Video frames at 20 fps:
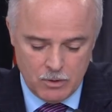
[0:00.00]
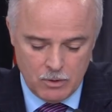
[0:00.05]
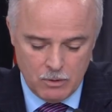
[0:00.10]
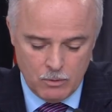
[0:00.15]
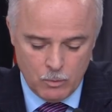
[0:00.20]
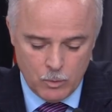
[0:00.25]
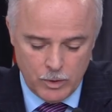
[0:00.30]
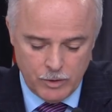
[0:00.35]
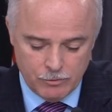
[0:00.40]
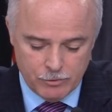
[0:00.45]

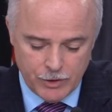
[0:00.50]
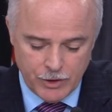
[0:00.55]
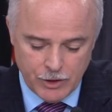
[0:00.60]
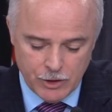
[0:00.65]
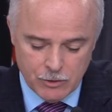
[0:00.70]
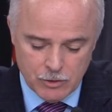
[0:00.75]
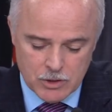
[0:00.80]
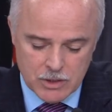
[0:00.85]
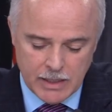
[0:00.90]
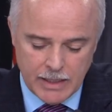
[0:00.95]
We've
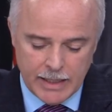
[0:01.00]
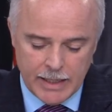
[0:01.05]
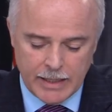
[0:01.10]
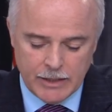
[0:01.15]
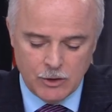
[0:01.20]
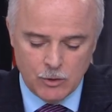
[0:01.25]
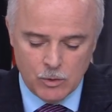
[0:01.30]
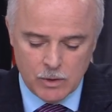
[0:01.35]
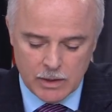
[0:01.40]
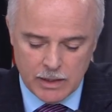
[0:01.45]
reduced the
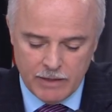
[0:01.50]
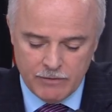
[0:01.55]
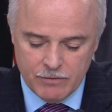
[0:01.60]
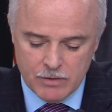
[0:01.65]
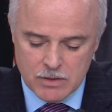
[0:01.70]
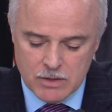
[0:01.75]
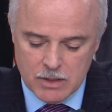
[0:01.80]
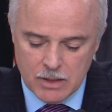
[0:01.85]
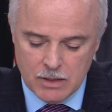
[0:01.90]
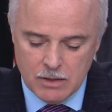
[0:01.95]
annual
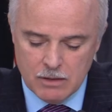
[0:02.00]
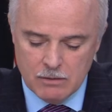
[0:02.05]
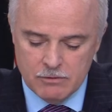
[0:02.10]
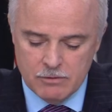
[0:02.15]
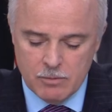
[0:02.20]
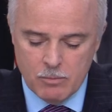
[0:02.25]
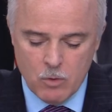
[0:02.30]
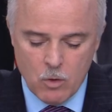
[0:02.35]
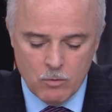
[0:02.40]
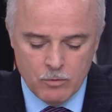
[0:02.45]
deficit
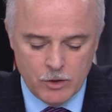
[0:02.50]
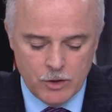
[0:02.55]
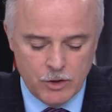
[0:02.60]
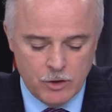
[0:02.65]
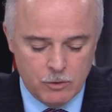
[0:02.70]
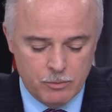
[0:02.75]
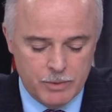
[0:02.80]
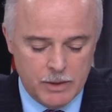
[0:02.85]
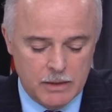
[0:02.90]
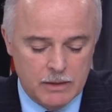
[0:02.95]
from over
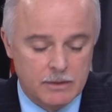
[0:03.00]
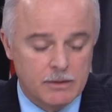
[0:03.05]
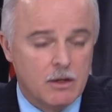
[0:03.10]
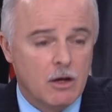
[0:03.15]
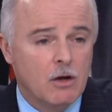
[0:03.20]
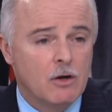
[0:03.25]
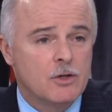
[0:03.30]
$2 billion